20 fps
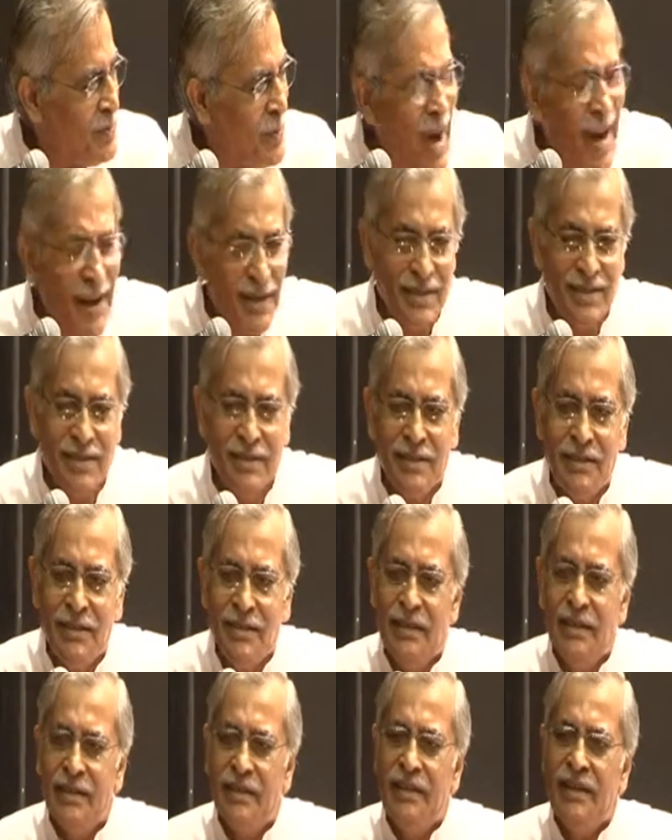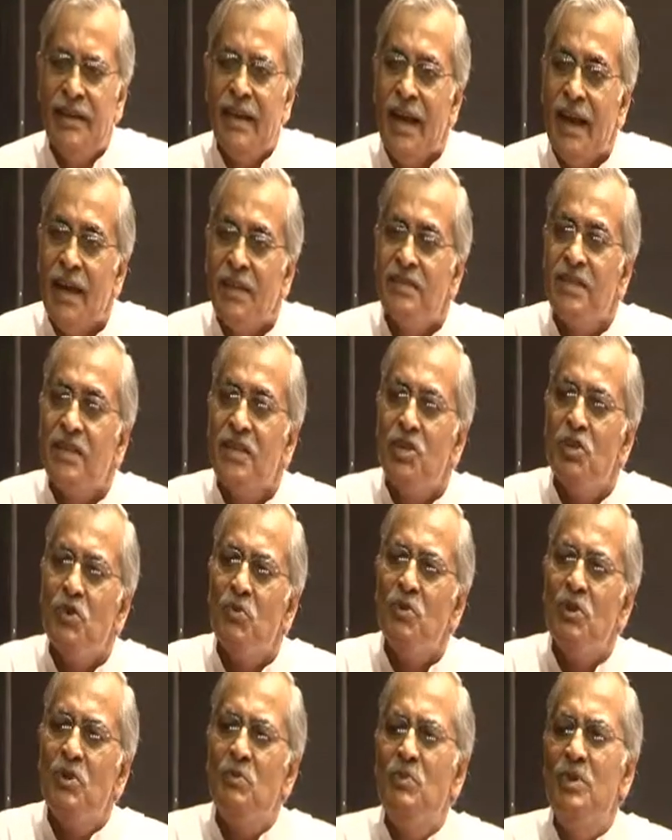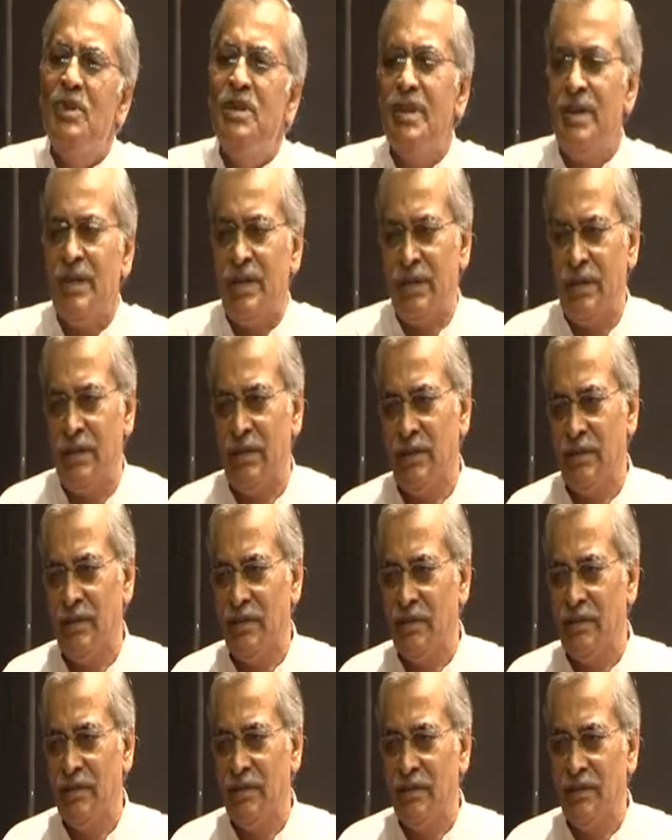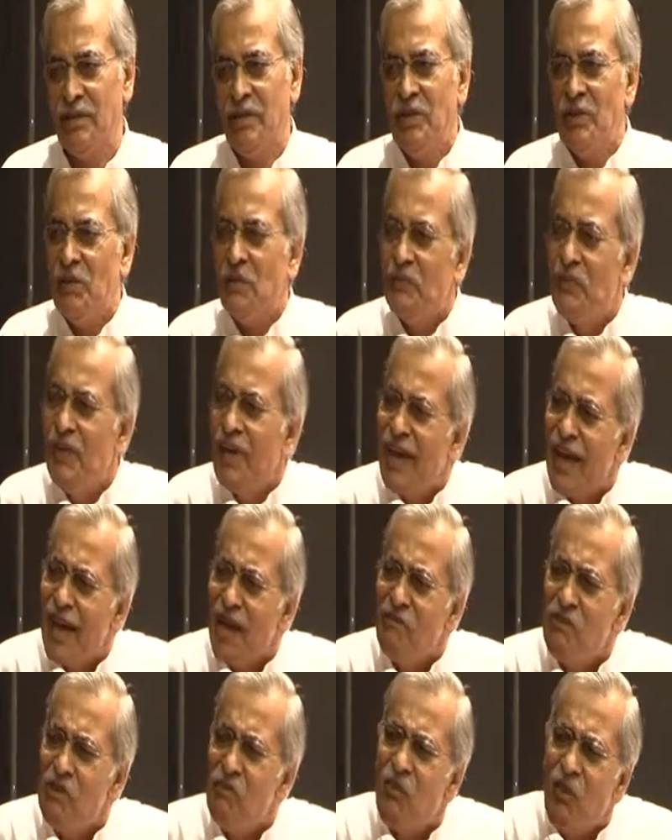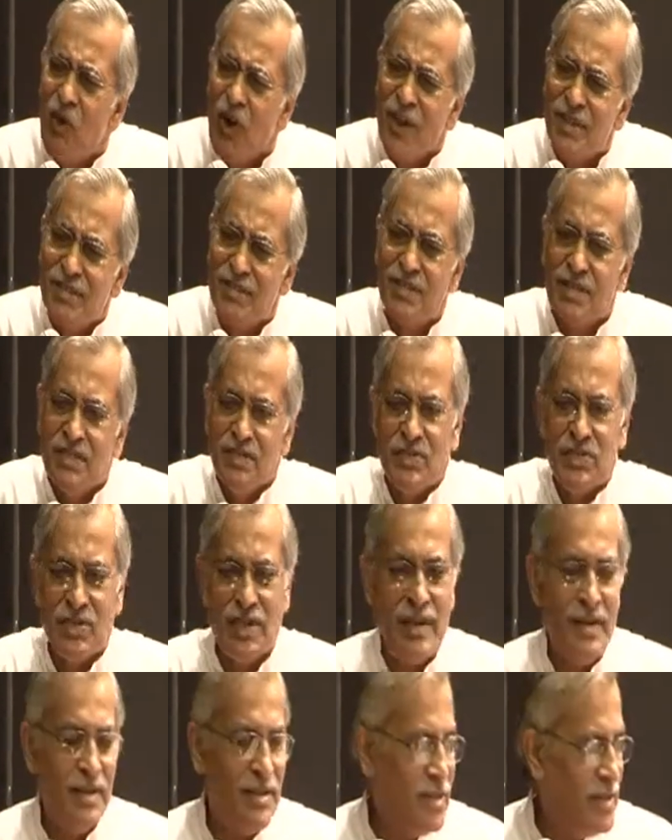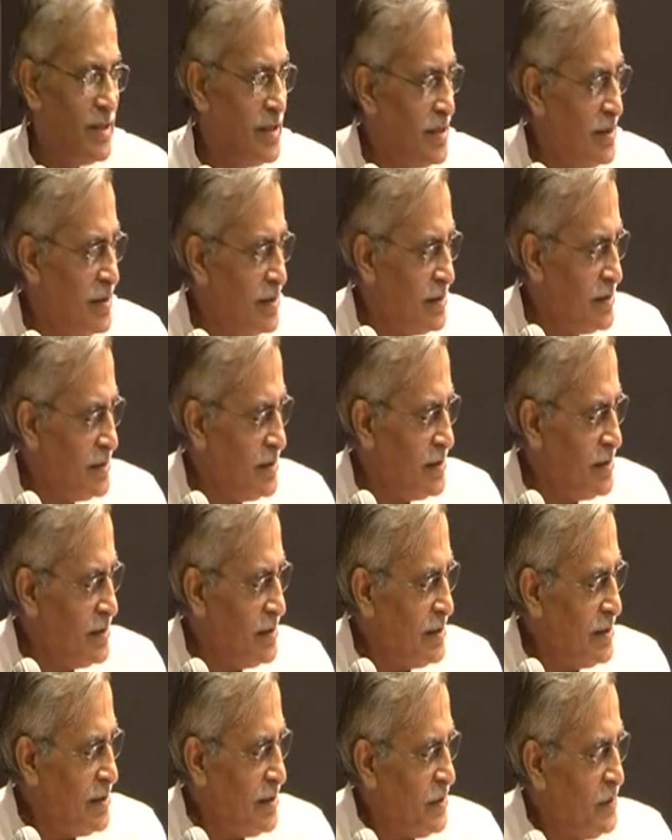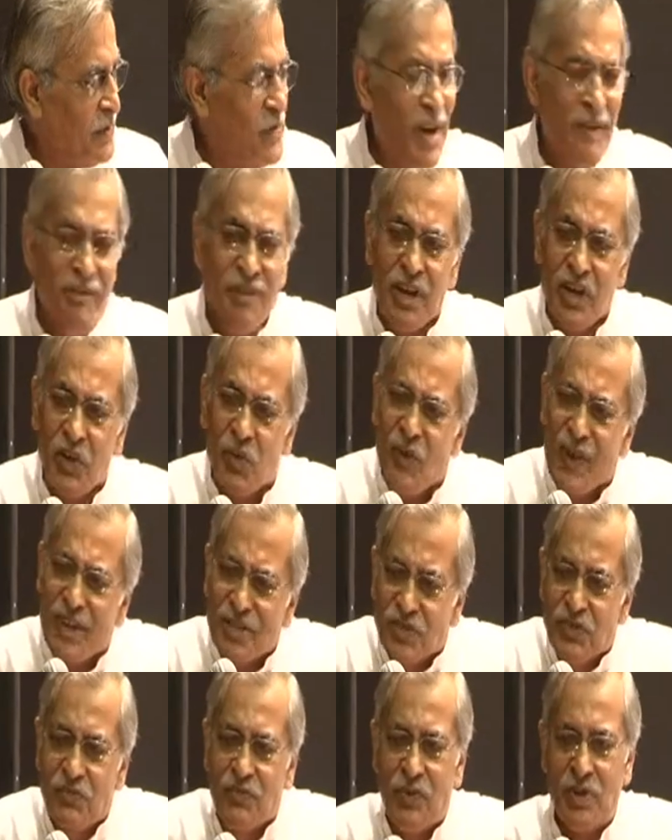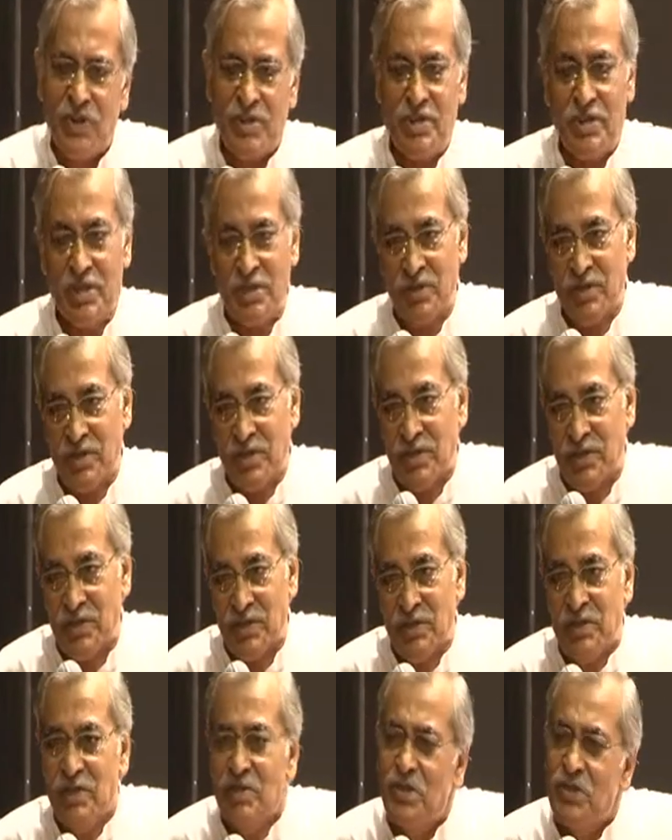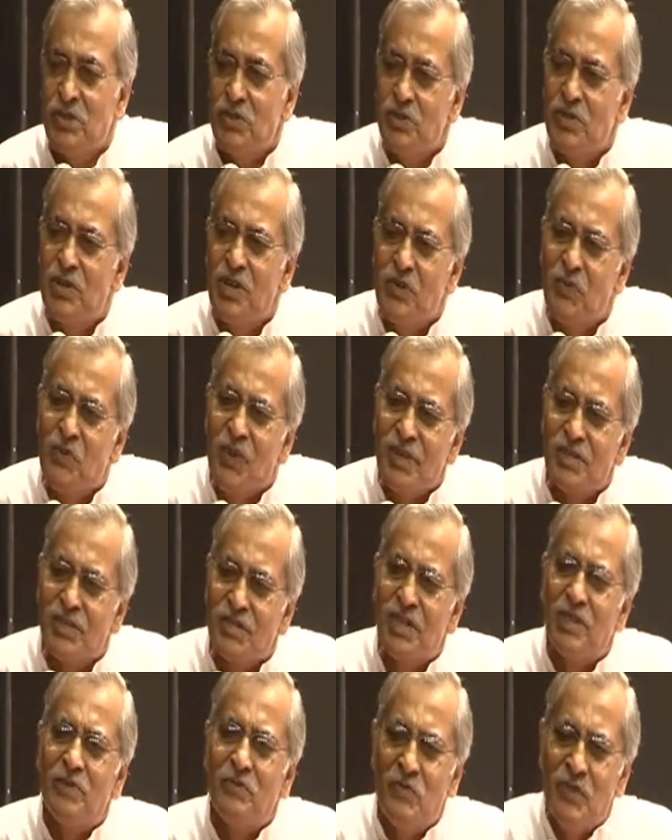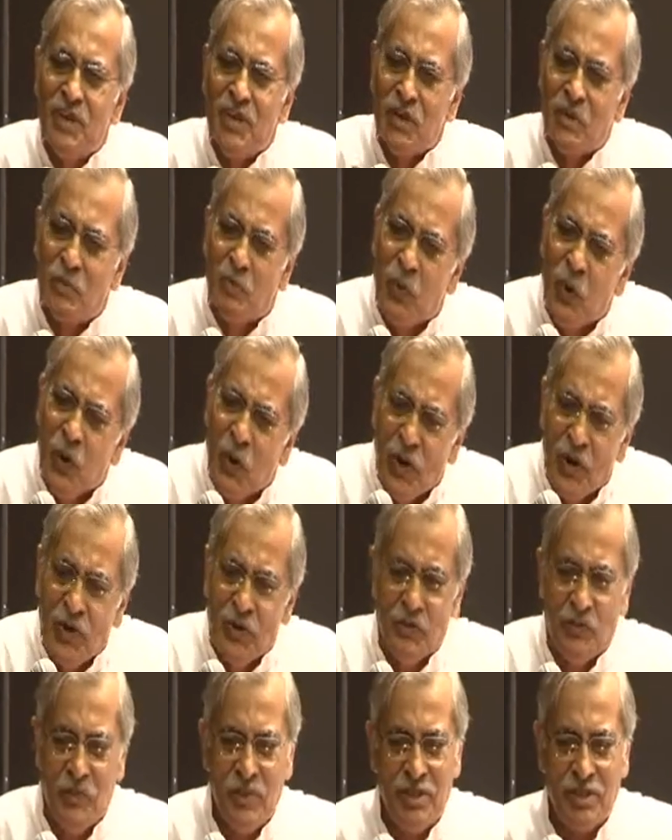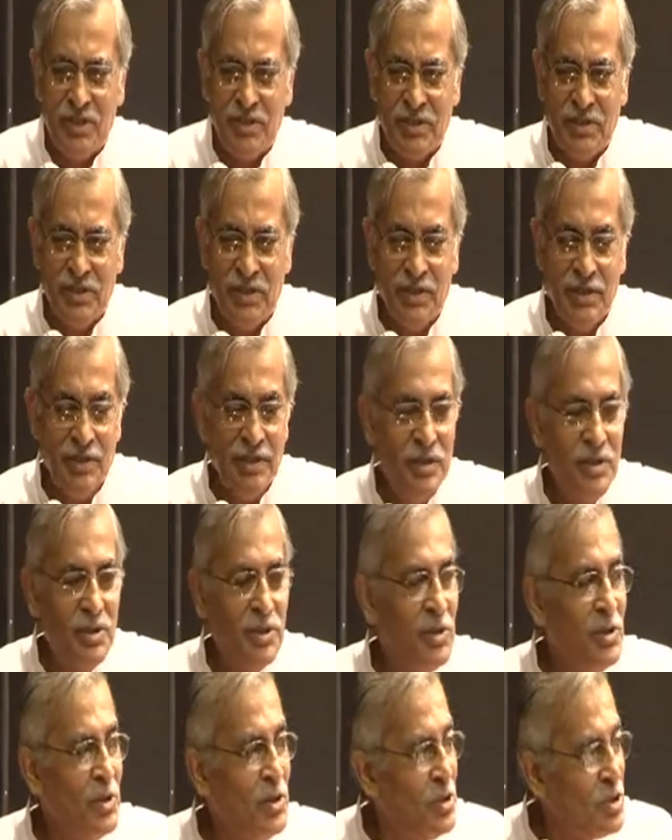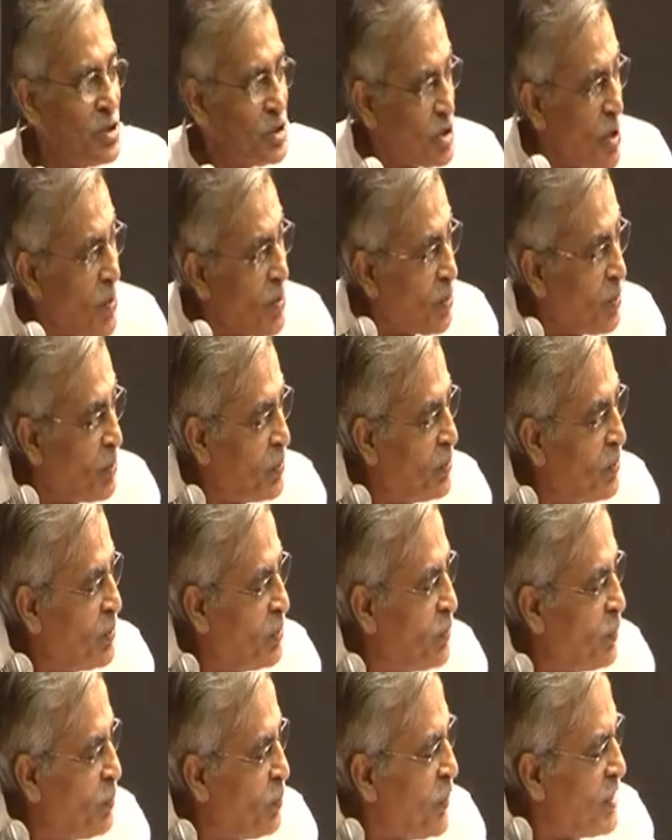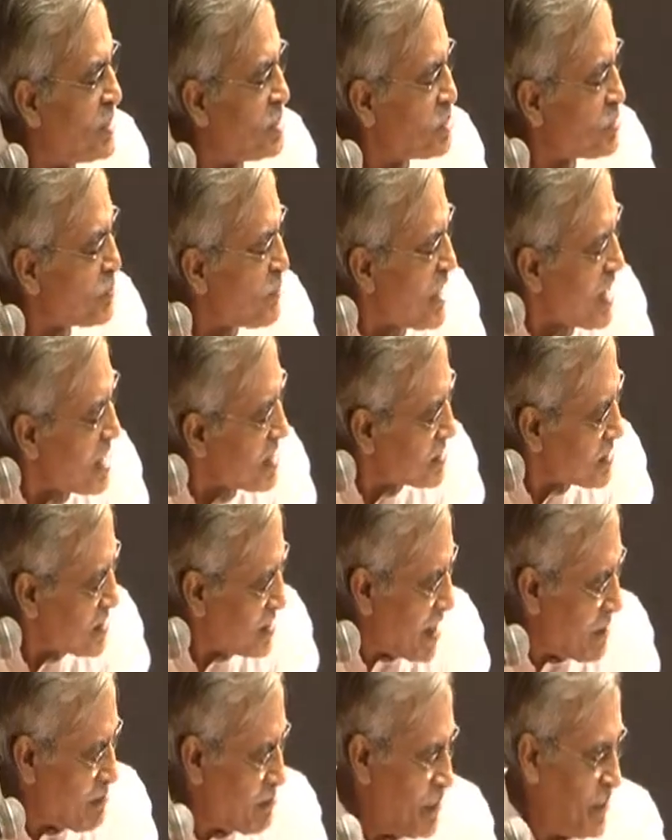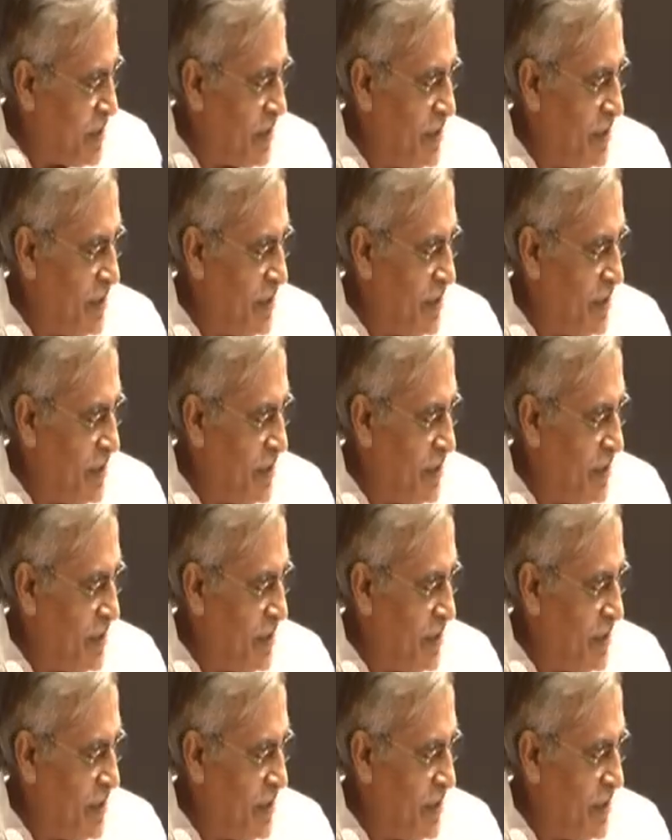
But as a human being, we have a voice inside. We have a quest for justice. This is the quest that we are born with. So, one speaks up.